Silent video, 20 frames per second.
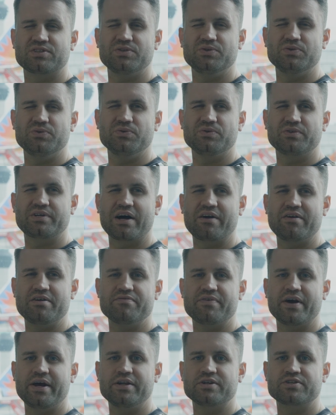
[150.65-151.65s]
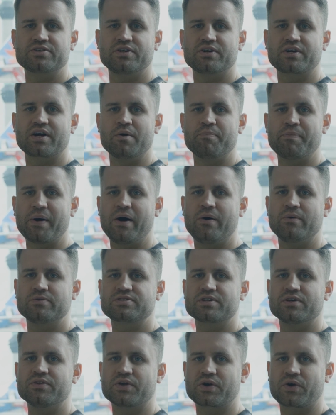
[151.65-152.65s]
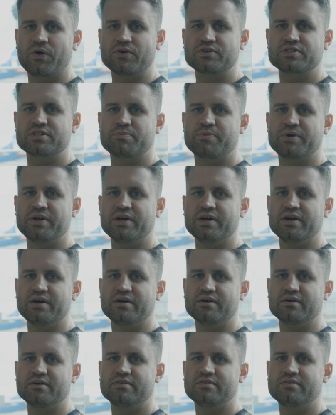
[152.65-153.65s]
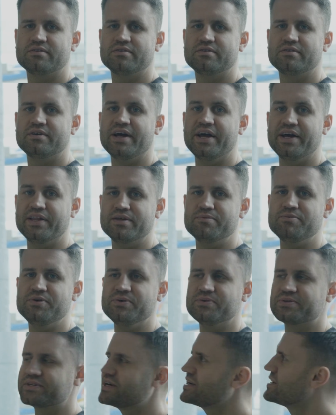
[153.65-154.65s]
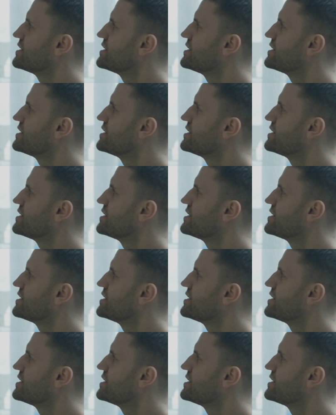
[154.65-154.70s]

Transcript: to Gary Vaynerchuk about the Contrepreneur. Hit the music.